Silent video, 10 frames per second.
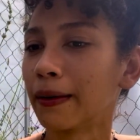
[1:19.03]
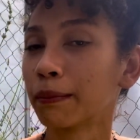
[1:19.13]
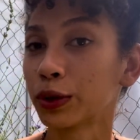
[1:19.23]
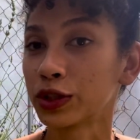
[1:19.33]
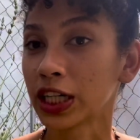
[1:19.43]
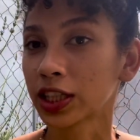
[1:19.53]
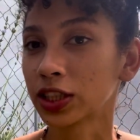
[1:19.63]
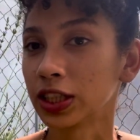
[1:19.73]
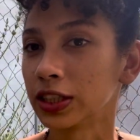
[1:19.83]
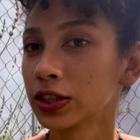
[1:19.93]

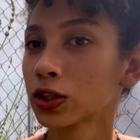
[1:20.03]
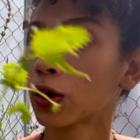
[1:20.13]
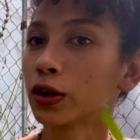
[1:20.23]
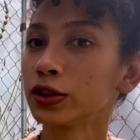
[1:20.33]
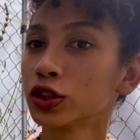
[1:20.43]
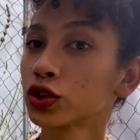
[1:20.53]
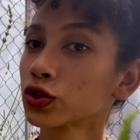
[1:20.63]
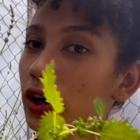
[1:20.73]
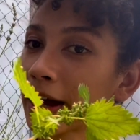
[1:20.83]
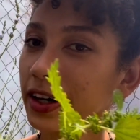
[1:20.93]
projections called
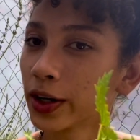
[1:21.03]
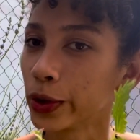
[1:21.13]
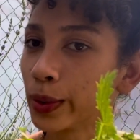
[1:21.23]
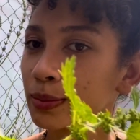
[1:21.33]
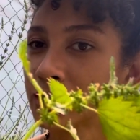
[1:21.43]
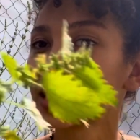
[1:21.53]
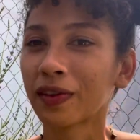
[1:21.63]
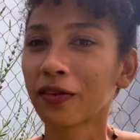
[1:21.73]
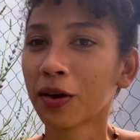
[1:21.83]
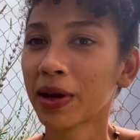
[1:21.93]
trichomes. If you've
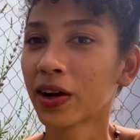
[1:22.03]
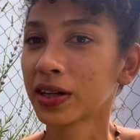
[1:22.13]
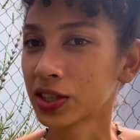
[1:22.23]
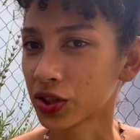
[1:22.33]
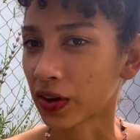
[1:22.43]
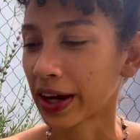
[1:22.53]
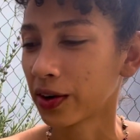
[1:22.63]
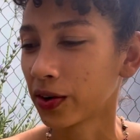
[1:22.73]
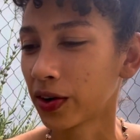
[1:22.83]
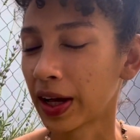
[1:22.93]
ever been on a
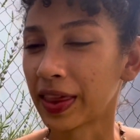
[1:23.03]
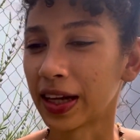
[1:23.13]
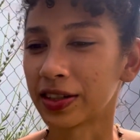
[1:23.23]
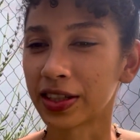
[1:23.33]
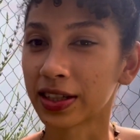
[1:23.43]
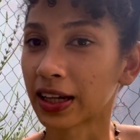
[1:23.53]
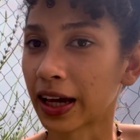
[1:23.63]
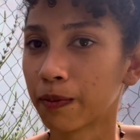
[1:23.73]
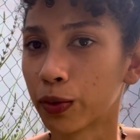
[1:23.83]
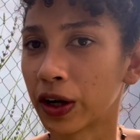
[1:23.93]
trail and then just
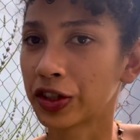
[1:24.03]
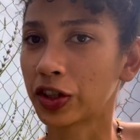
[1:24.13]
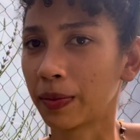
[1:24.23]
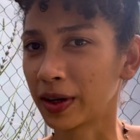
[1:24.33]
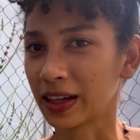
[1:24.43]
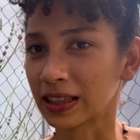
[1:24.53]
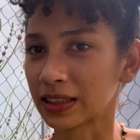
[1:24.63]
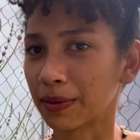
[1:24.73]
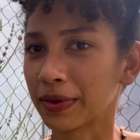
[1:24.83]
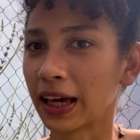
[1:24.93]
like brushed up against
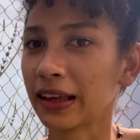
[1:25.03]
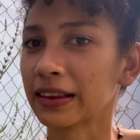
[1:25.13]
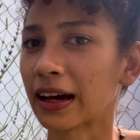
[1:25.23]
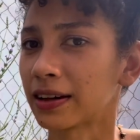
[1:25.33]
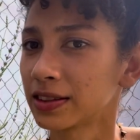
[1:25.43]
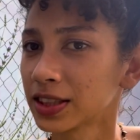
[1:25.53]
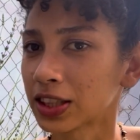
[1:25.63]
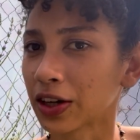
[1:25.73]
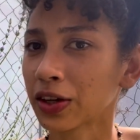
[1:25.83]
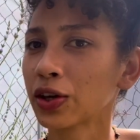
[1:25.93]
something that
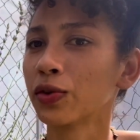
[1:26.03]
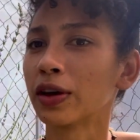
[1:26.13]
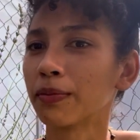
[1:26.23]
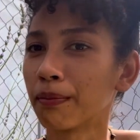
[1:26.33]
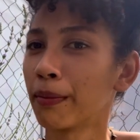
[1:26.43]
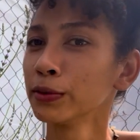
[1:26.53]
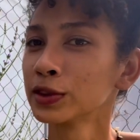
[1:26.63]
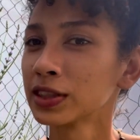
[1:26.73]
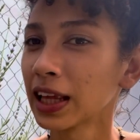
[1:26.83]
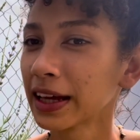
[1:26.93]
stung you, it
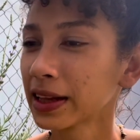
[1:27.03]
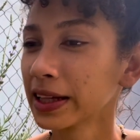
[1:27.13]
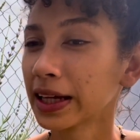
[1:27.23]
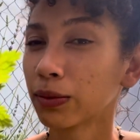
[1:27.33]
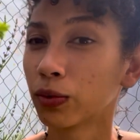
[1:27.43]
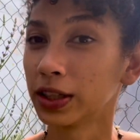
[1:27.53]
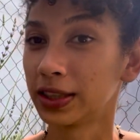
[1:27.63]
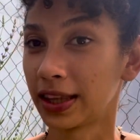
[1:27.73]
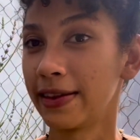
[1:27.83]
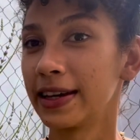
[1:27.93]
most likely
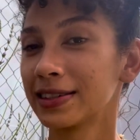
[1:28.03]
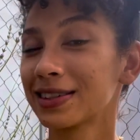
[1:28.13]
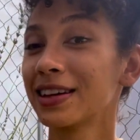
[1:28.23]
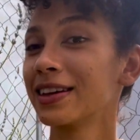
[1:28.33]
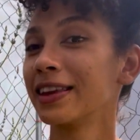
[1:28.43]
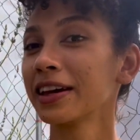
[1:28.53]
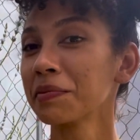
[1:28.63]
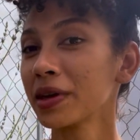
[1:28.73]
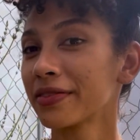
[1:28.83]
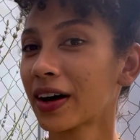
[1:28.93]
was this. They can
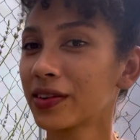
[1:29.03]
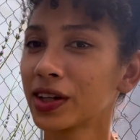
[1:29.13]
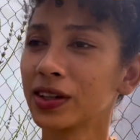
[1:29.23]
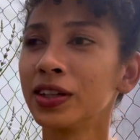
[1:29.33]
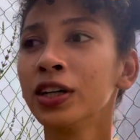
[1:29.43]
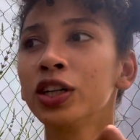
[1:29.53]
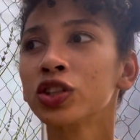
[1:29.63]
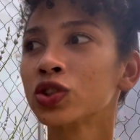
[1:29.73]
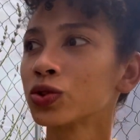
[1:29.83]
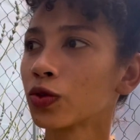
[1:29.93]
be found on
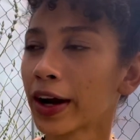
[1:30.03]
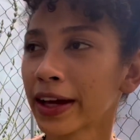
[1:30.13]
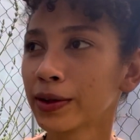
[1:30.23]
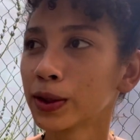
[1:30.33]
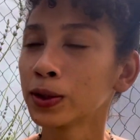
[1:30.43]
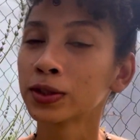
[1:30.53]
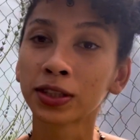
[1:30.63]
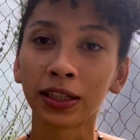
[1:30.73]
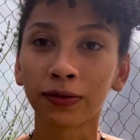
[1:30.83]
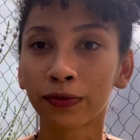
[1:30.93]

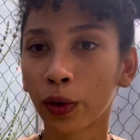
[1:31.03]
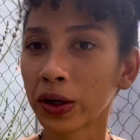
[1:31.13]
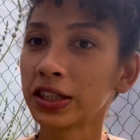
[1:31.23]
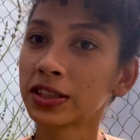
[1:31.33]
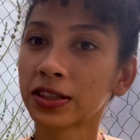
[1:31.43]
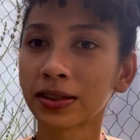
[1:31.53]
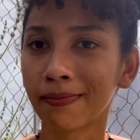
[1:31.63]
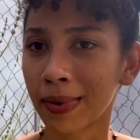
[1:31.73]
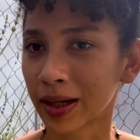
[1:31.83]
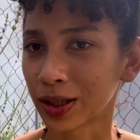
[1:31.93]
trails and forests,
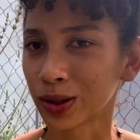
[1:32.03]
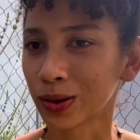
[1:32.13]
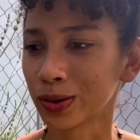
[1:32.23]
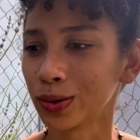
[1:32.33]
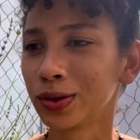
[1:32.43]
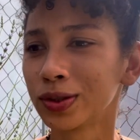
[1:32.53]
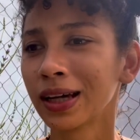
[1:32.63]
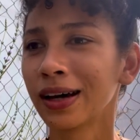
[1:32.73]
meadows,